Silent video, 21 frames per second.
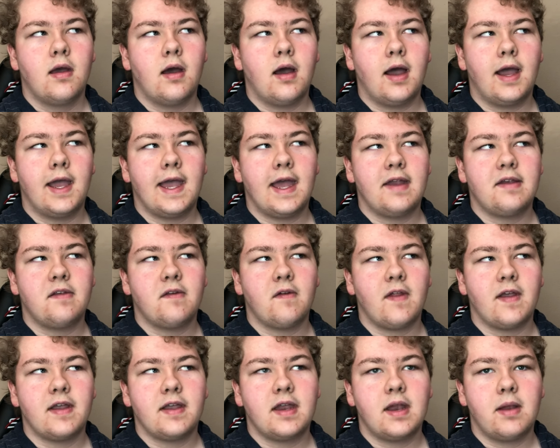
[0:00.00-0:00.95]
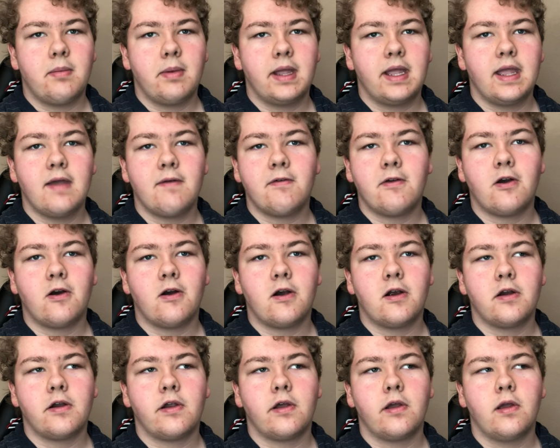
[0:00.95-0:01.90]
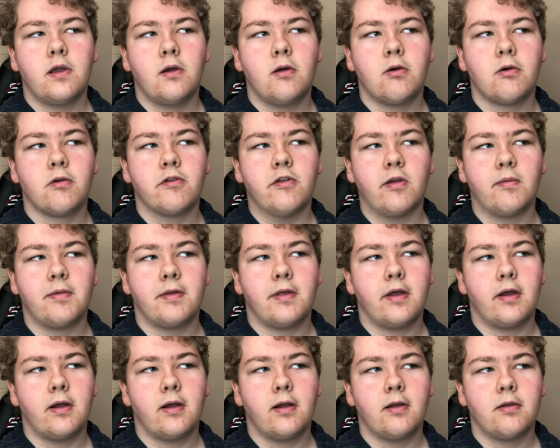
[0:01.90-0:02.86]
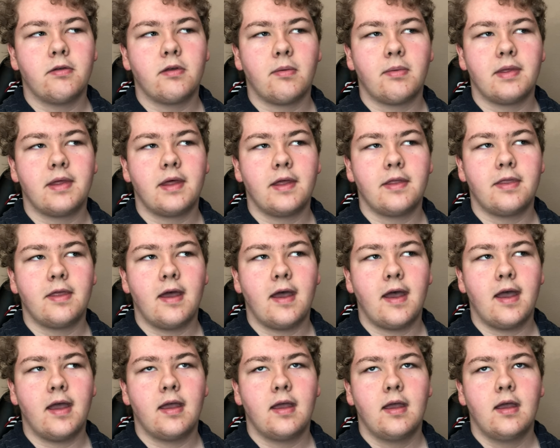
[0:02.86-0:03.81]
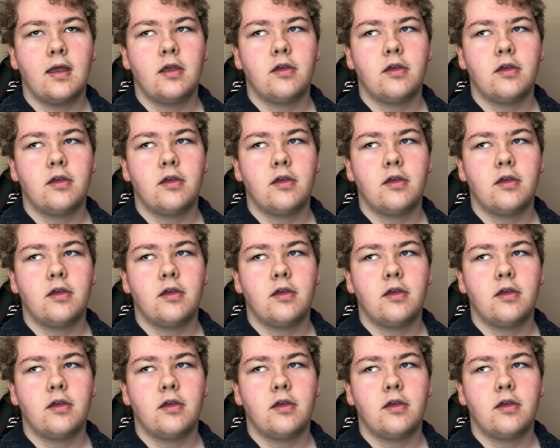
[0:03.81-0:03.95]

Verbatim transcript: I had to like get him a gift card or something something like that.